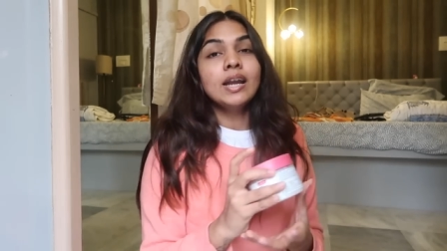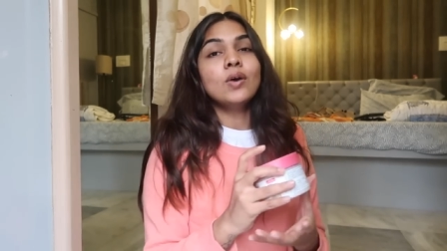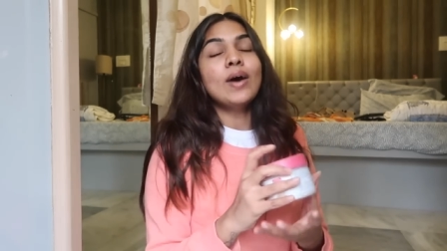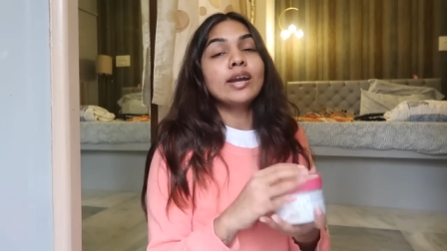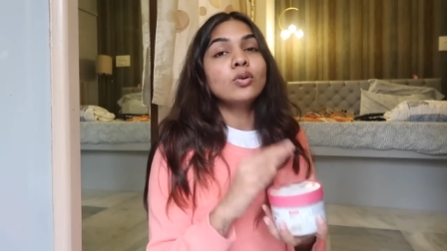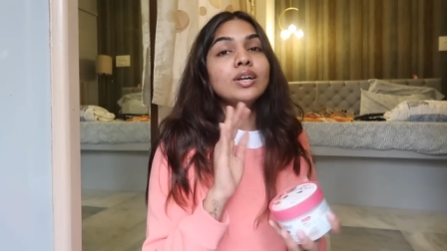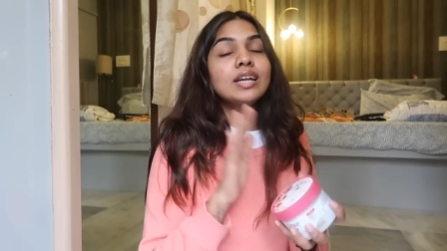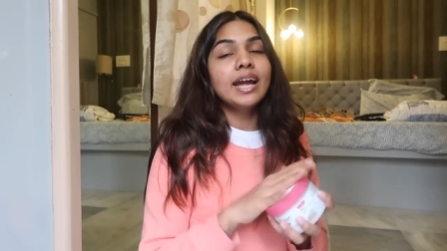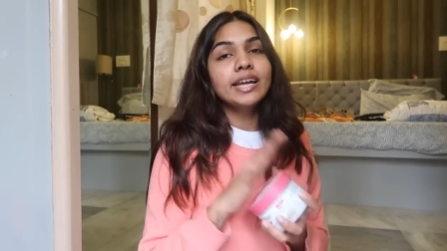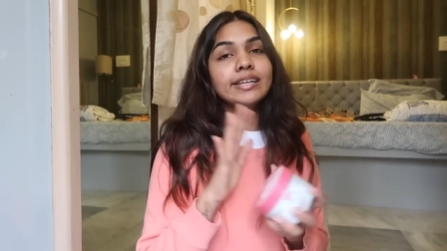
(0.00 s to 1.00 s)
Now I don't
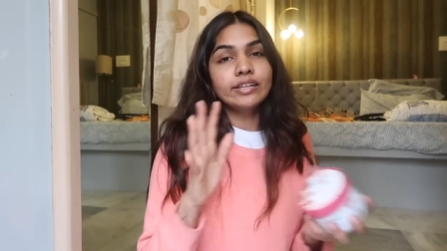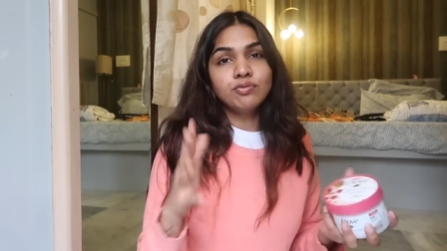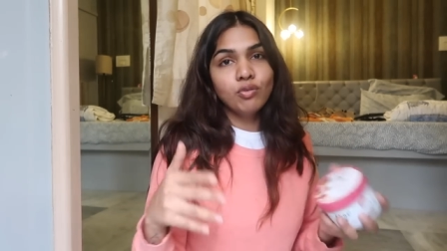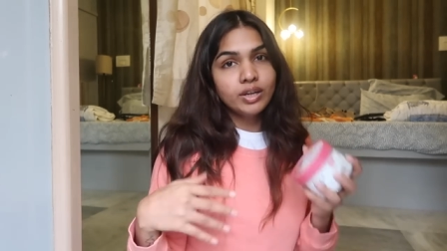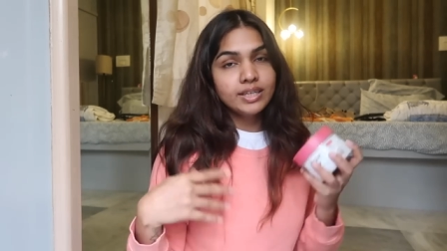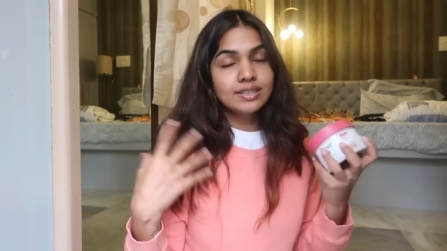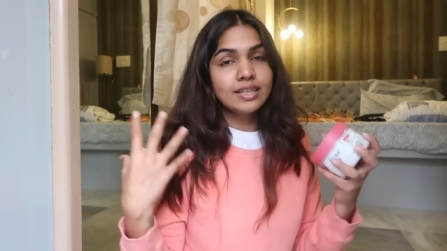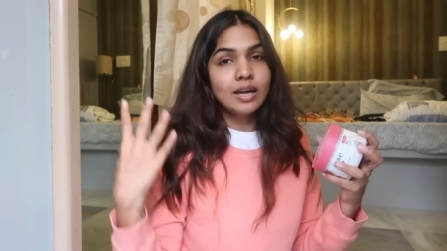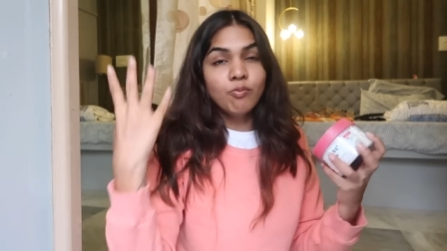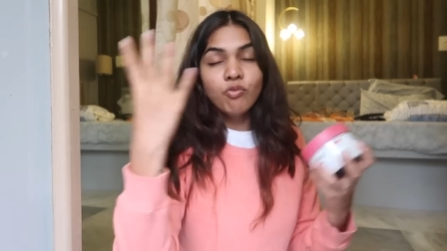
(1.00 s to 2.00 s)
like exfoliant
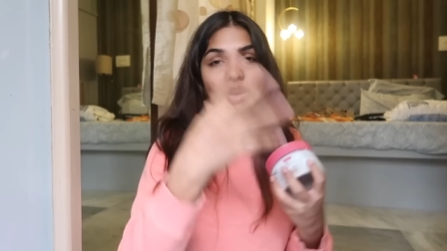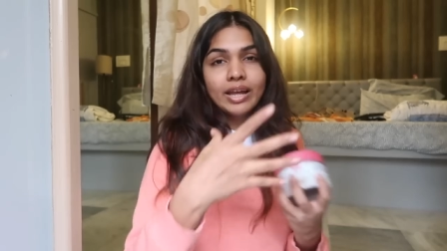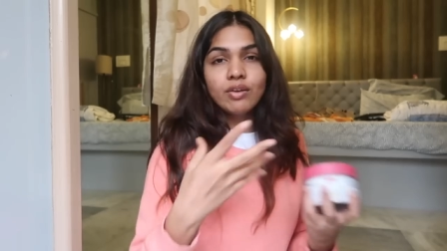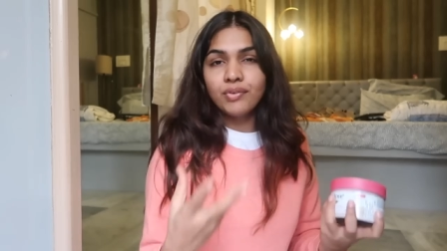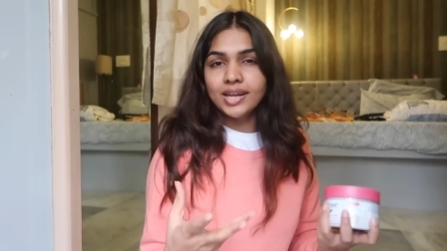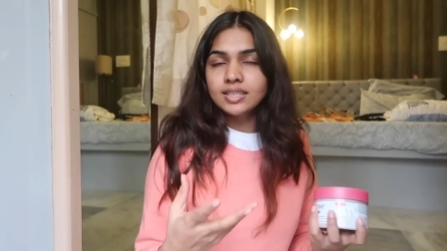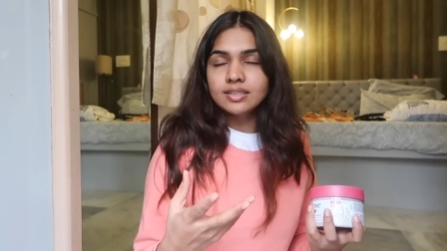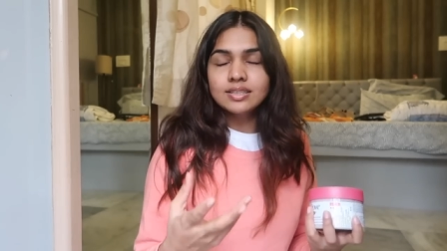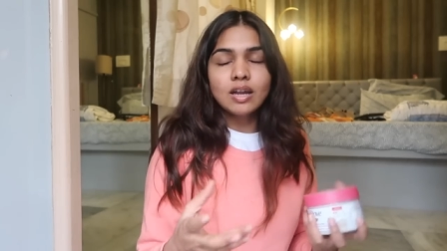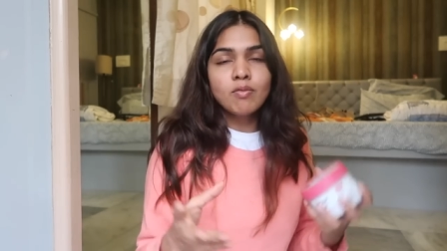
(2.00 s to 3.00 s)
scrub for like face
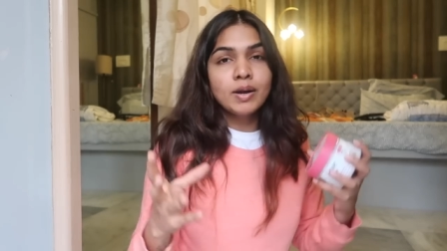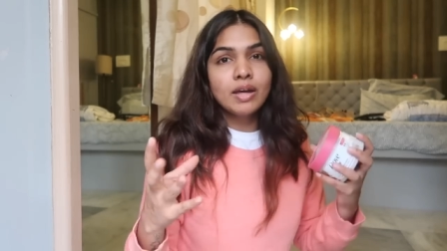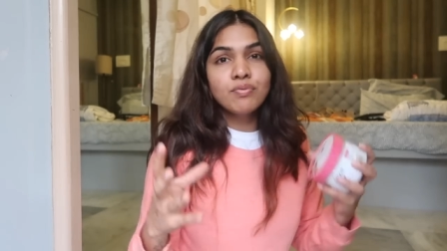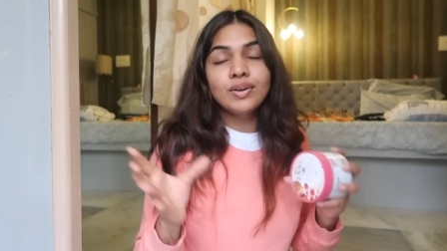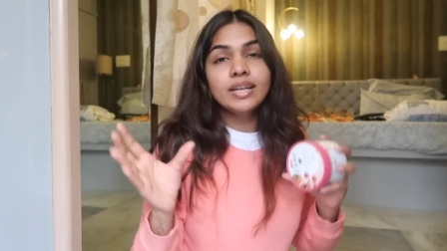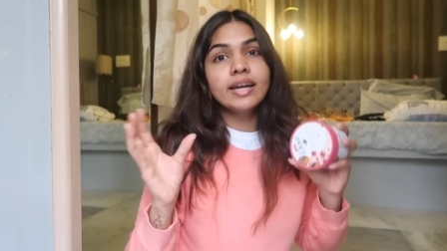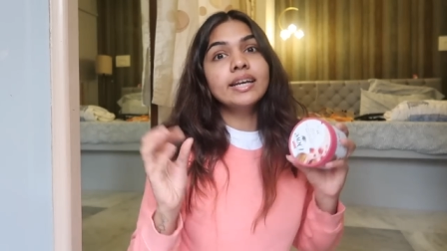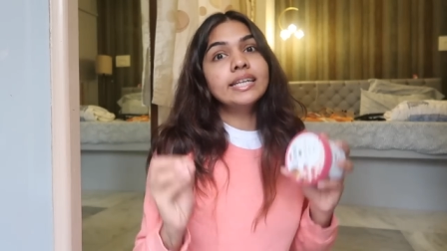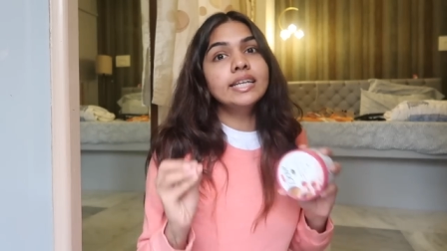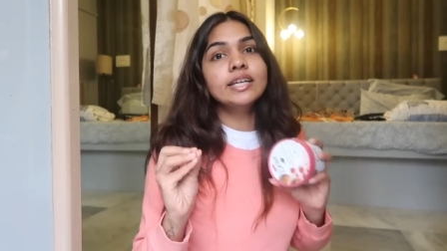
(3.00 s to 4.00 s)
and stuff, but I feel they're
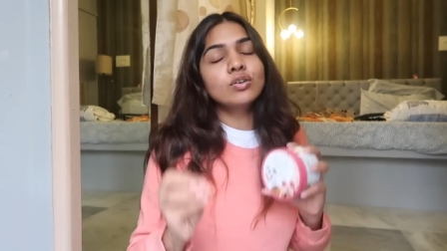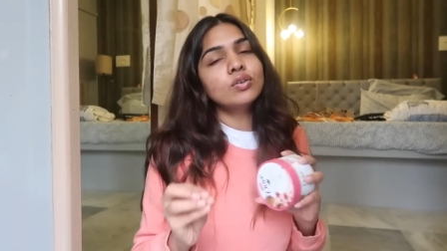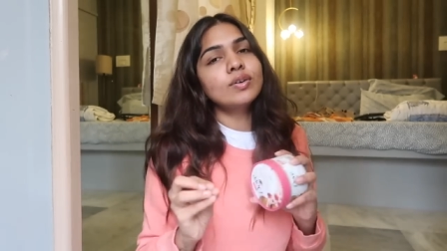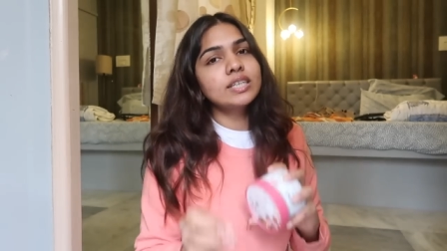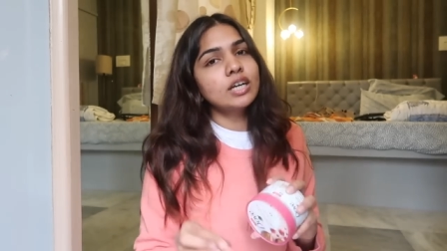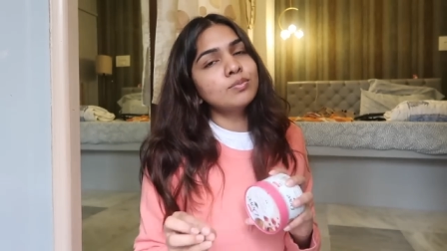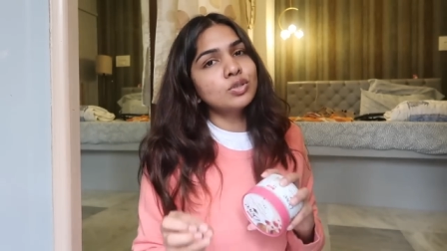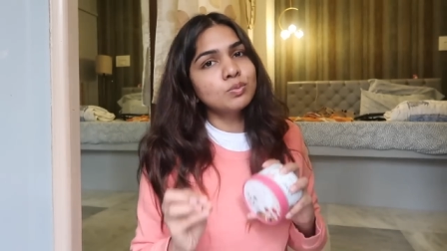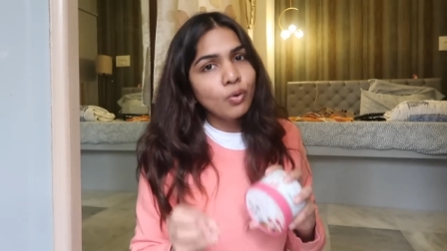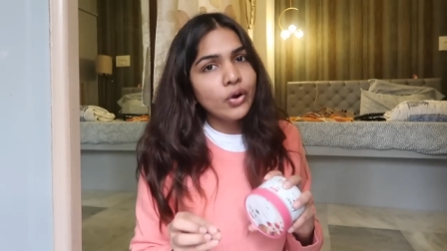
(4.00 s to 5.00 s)
really good when it comes
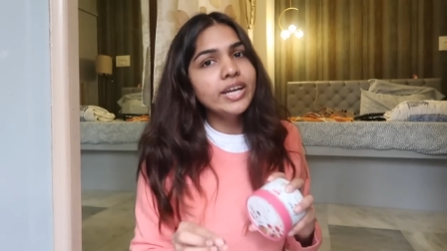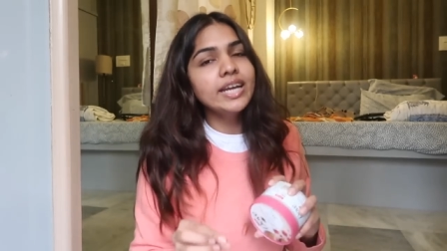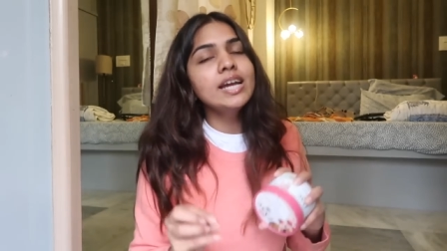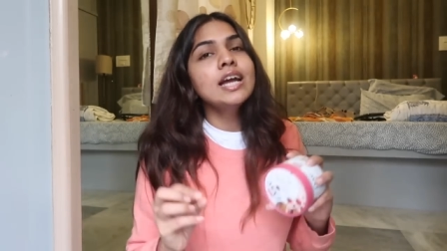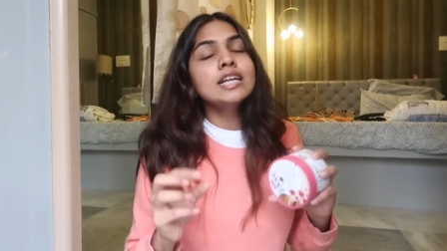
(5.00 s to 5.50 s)
to body,